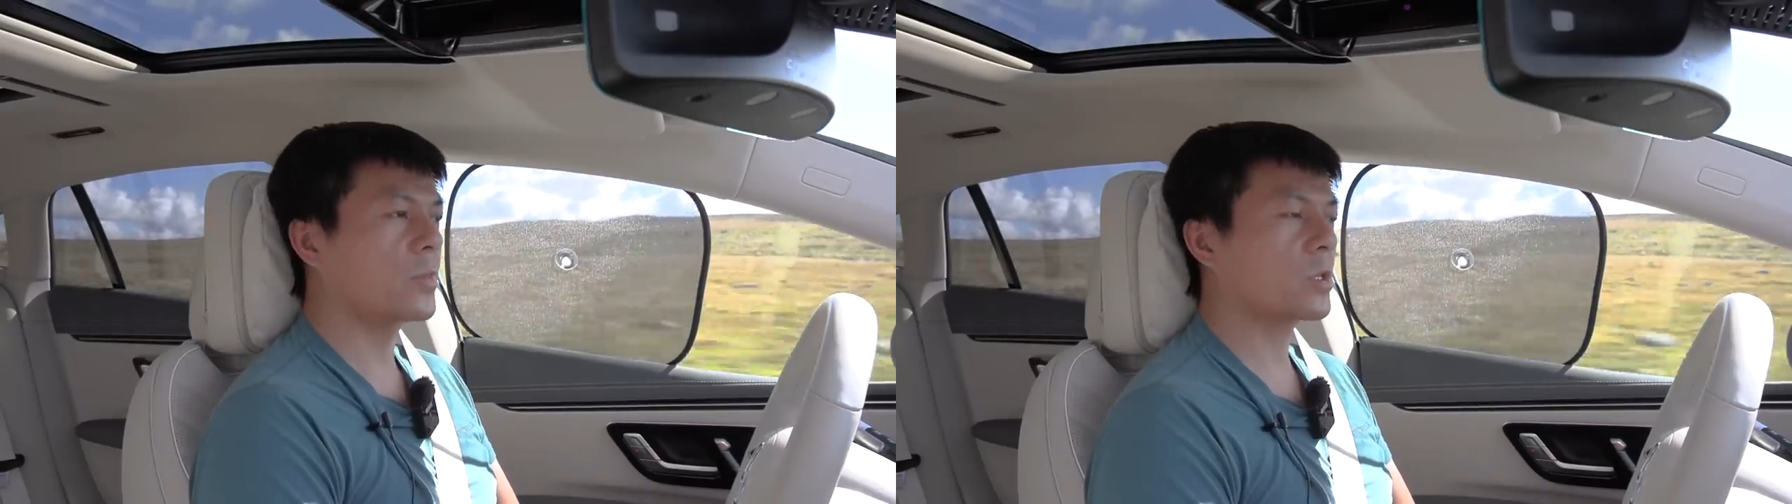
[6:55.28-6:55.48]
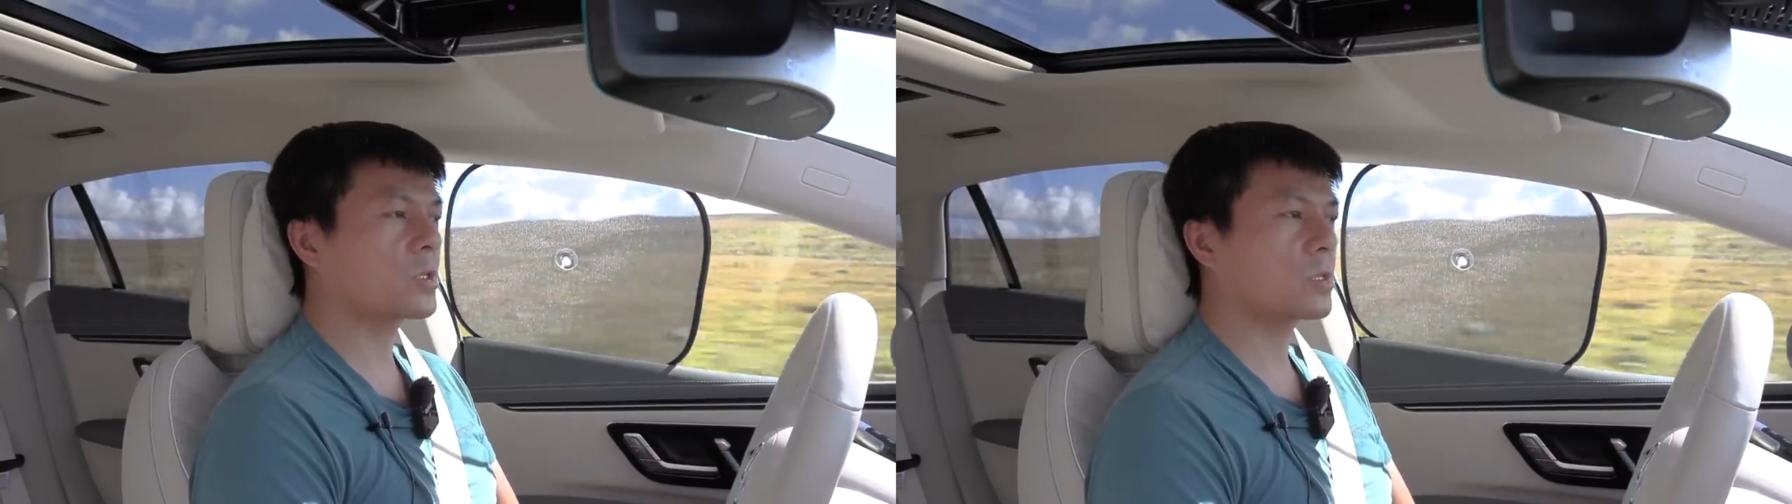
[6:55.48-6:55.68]

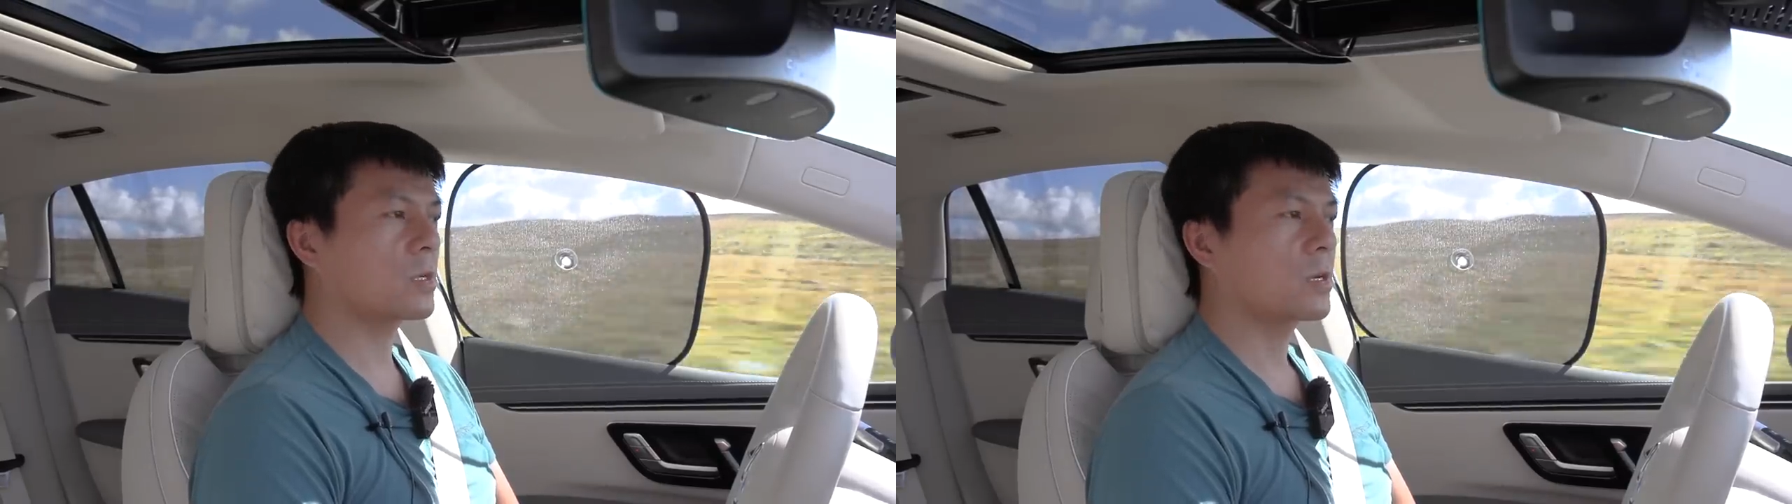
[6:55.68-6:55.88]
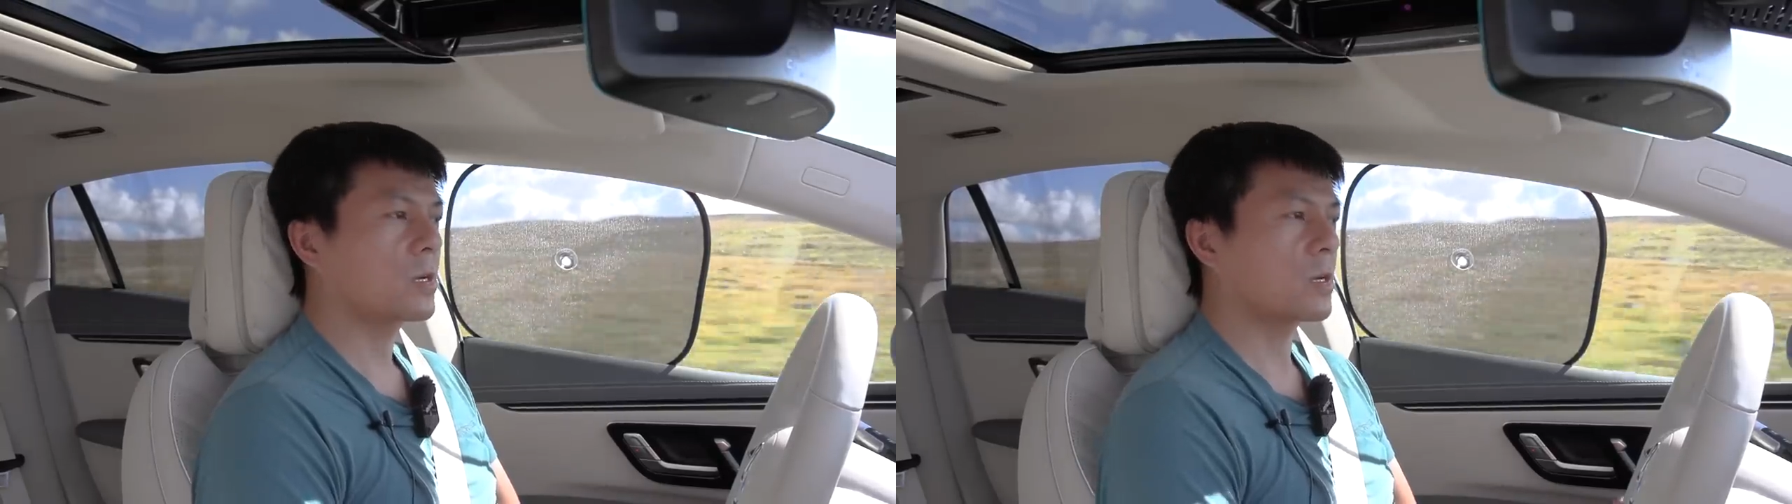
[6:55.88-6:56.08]
But
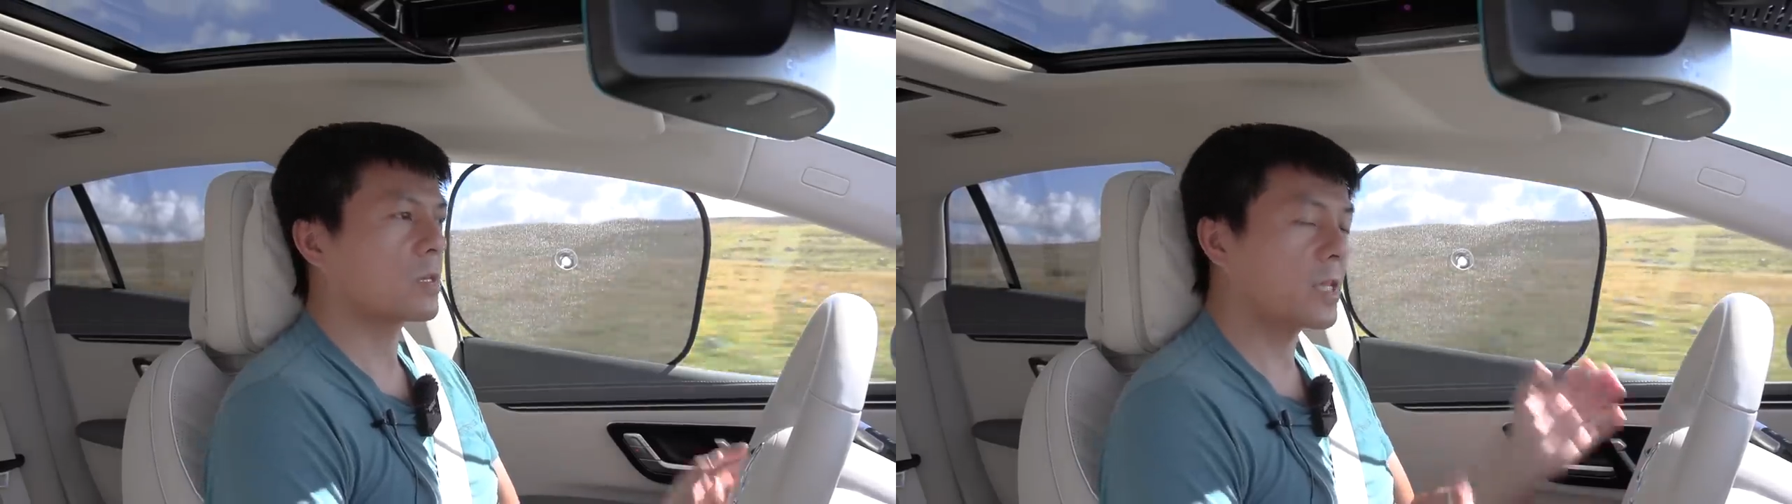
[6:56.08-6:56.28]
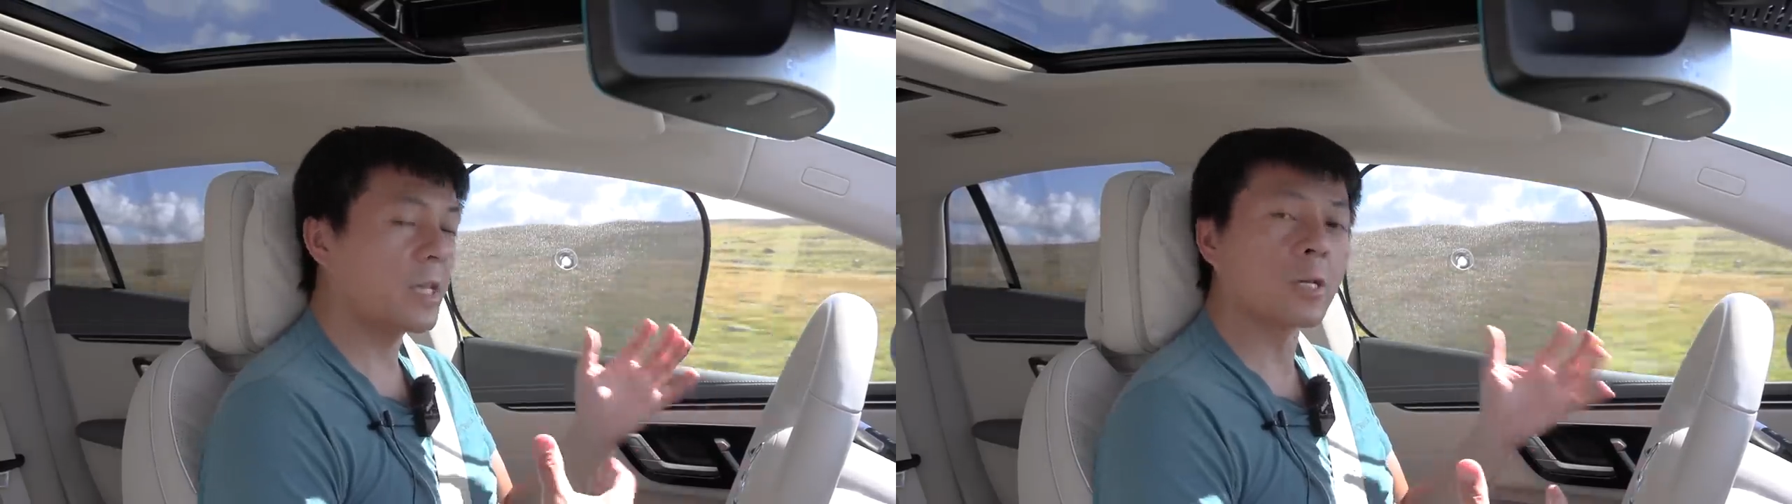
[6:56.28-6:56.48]
the